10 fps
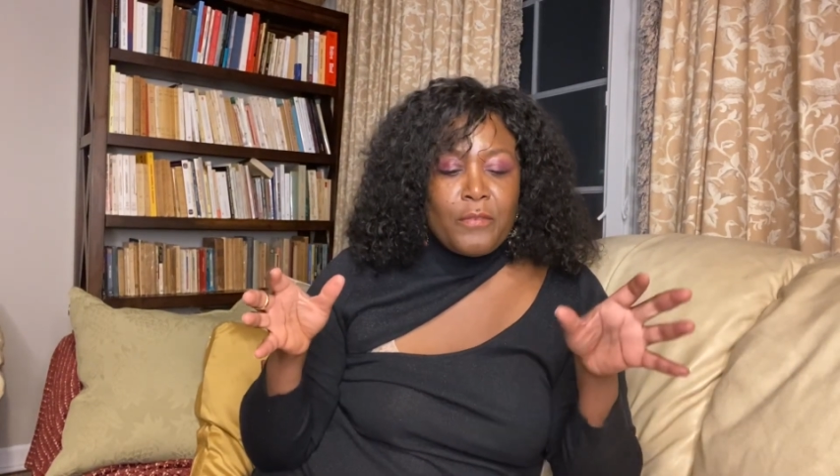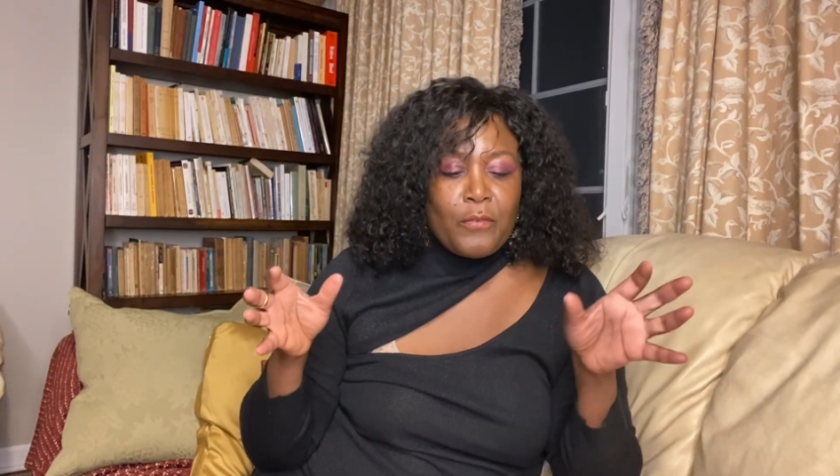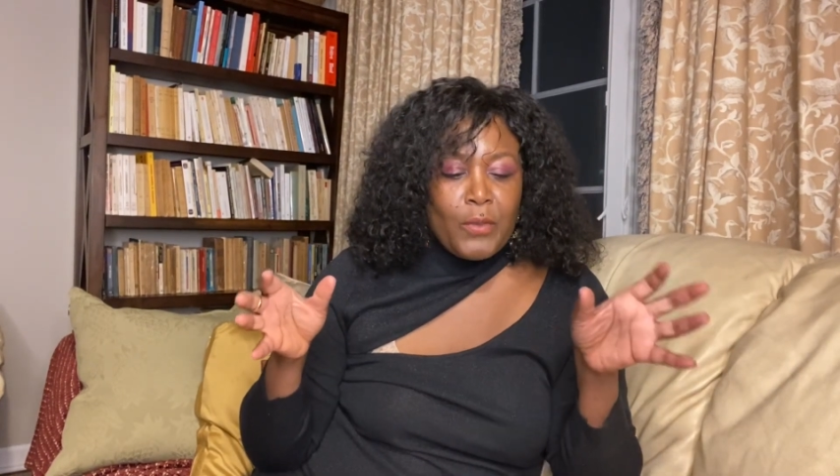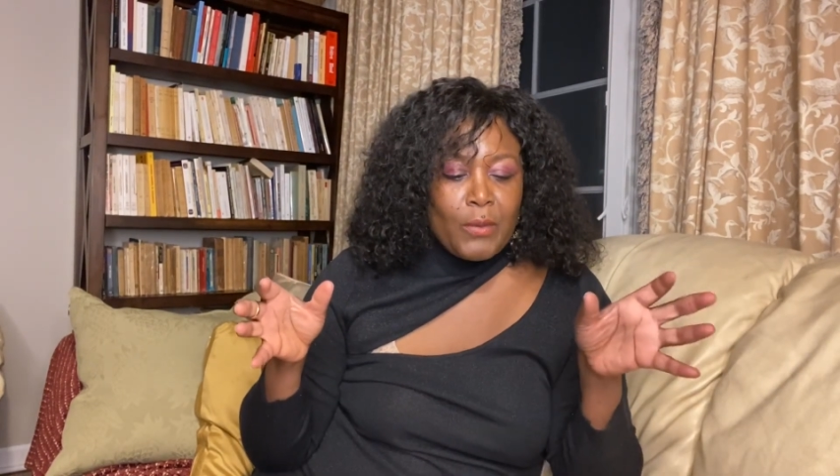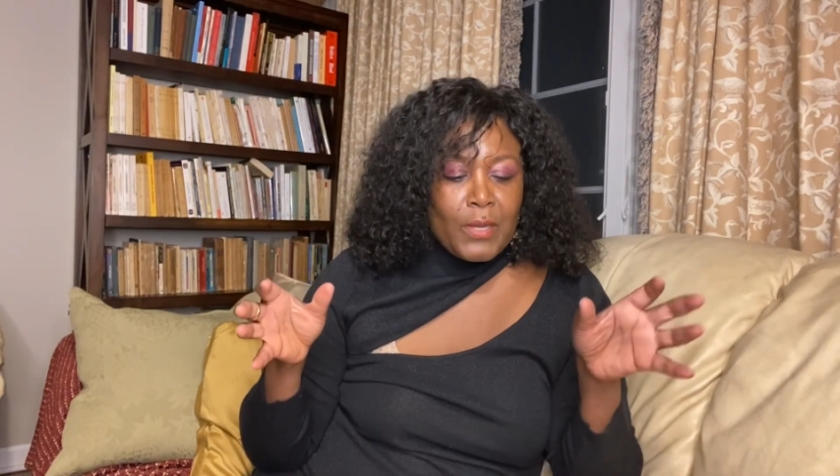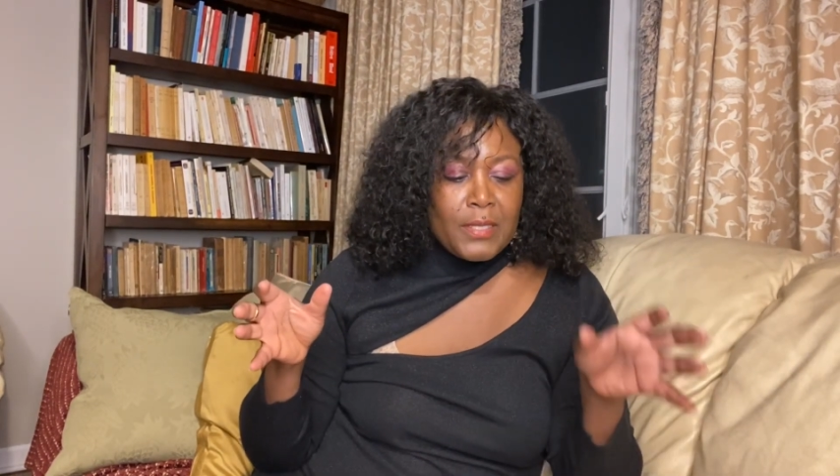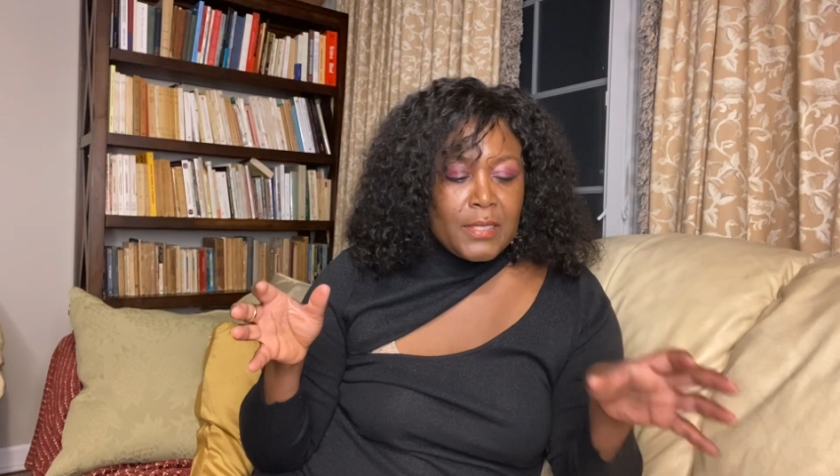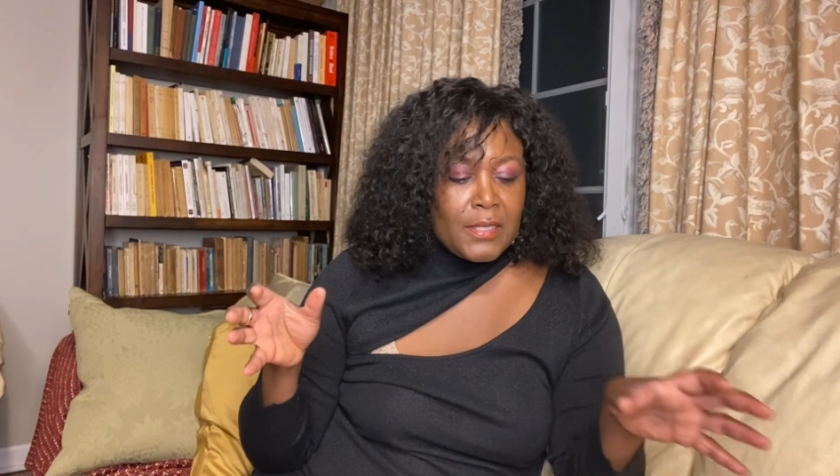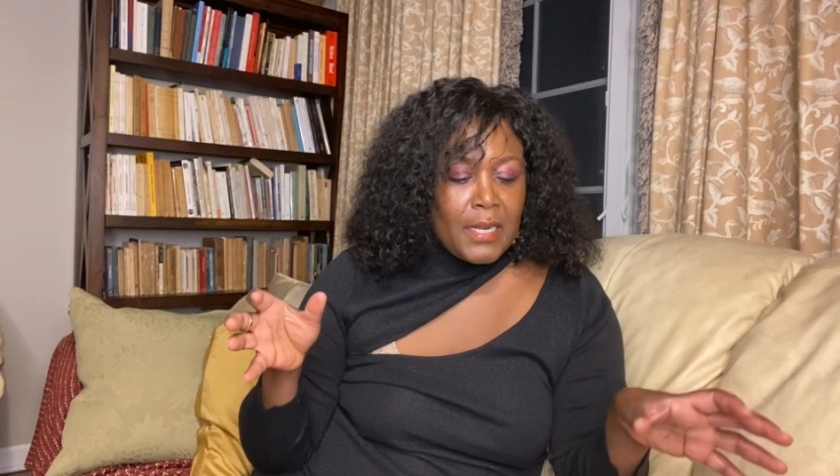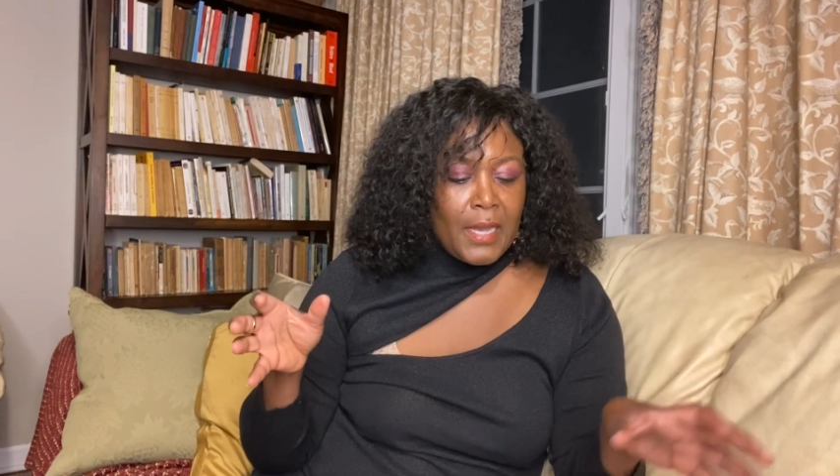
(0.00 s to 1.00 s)

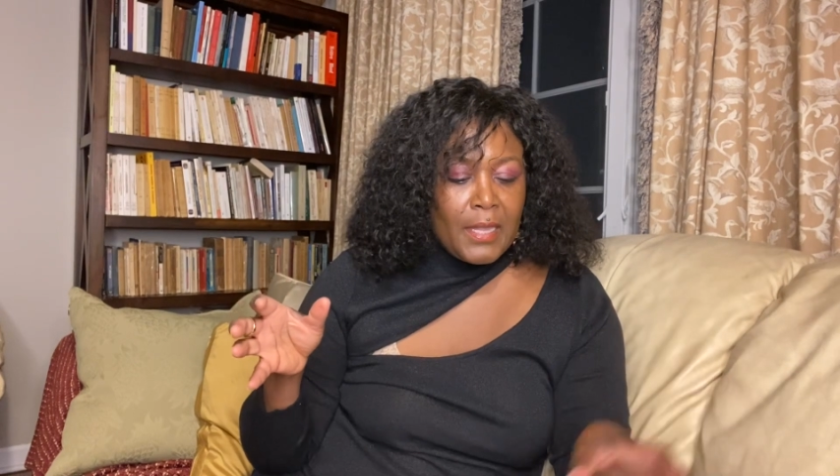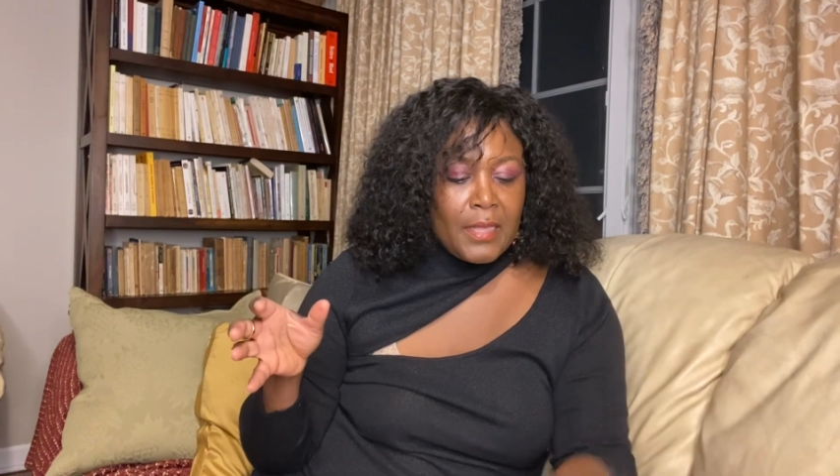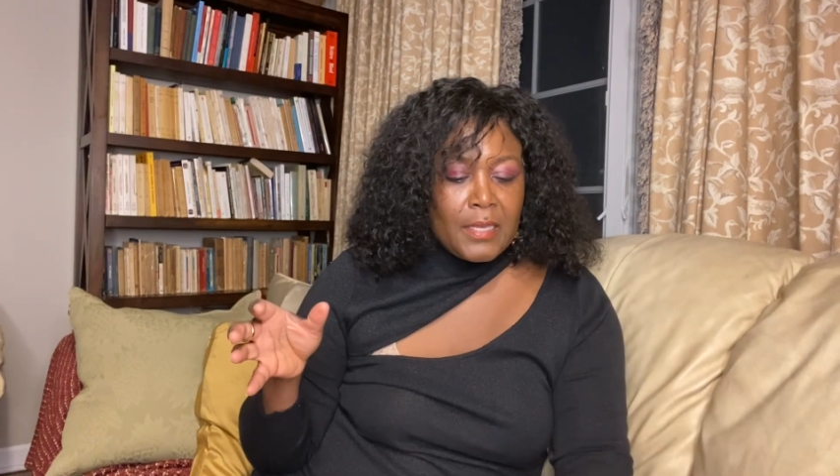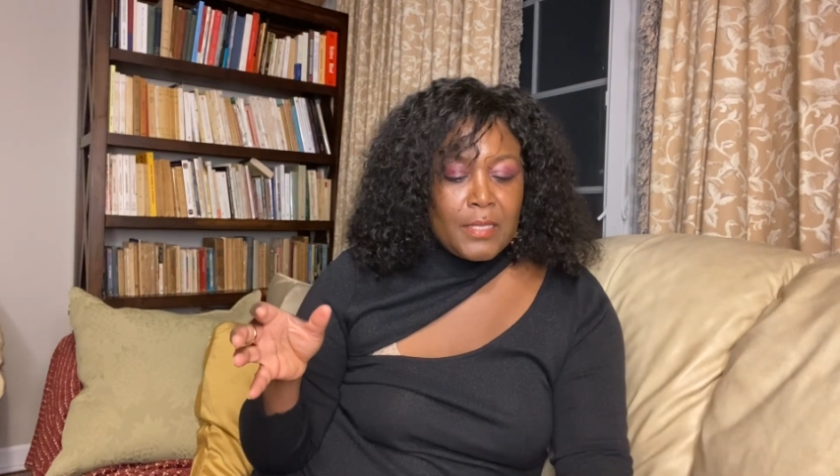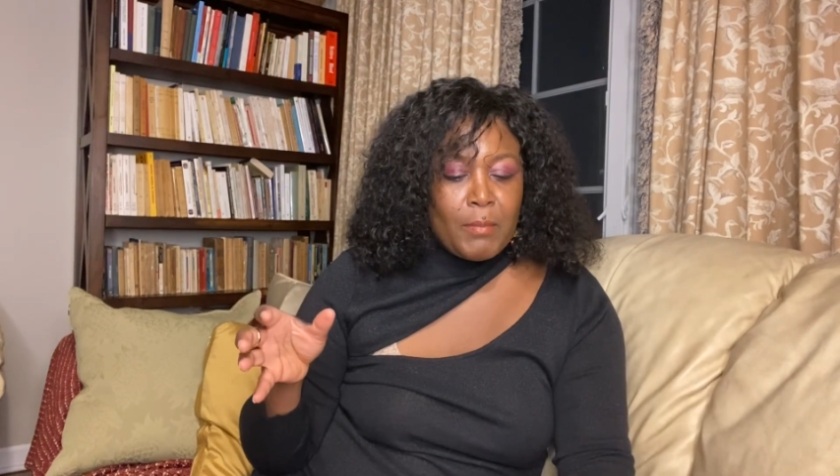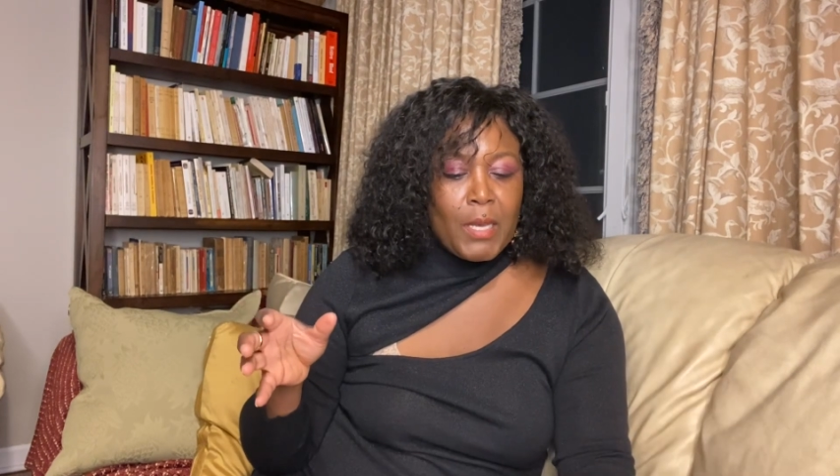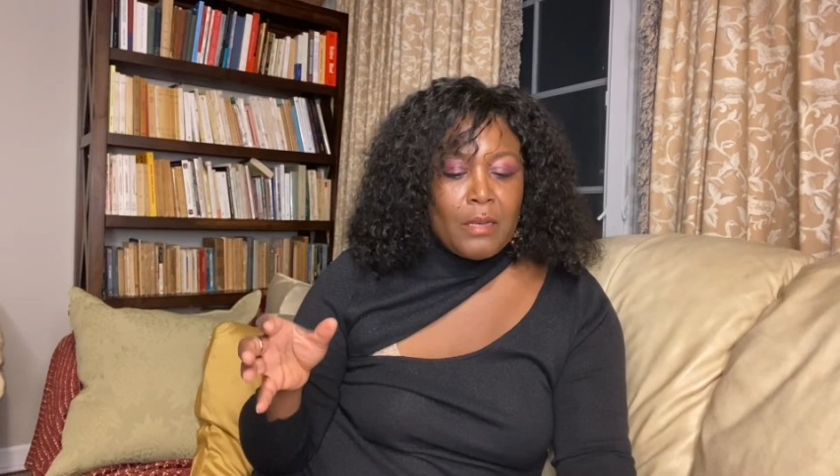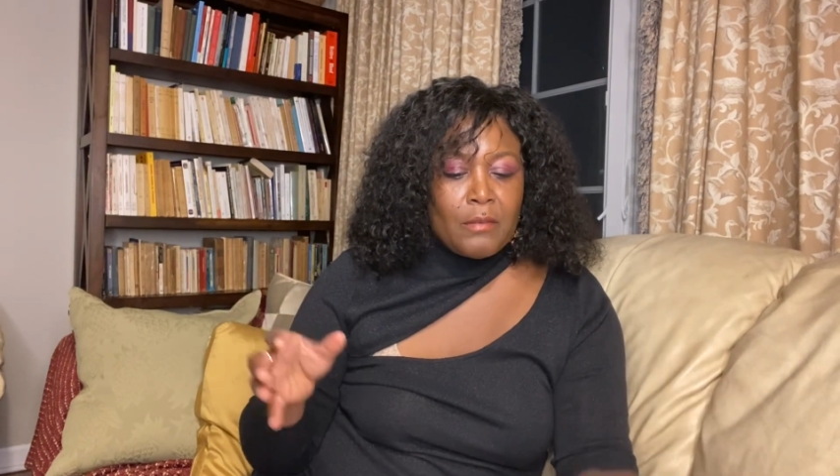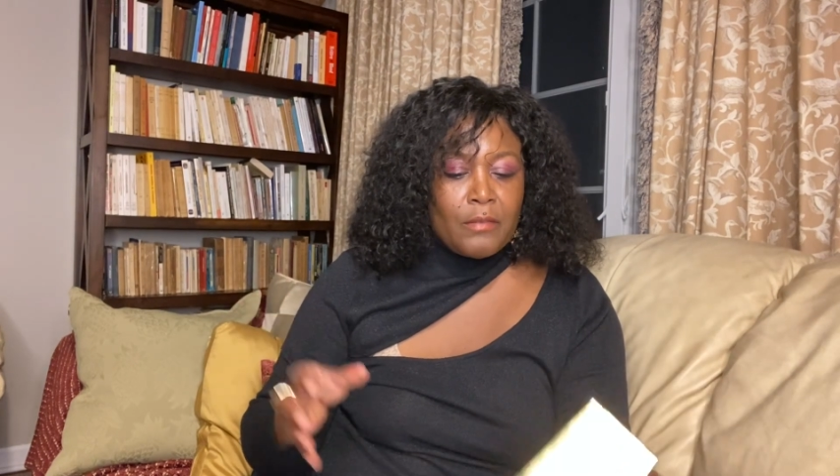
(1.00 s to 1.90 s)
fragrances that I think smell